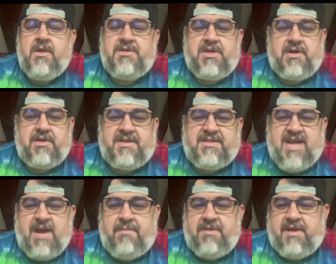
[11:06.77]
during these
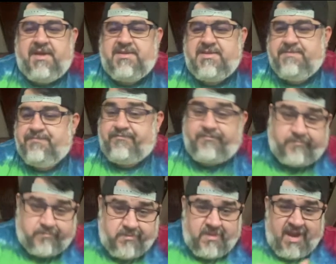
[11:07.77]
type of things,
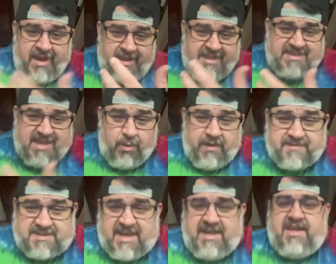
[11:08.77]
at least that we've
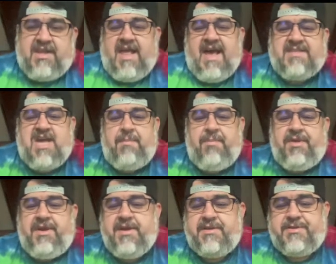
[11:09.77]
seen in the last couple
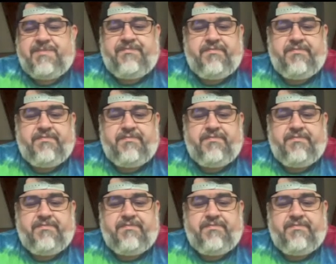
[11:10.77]
of years.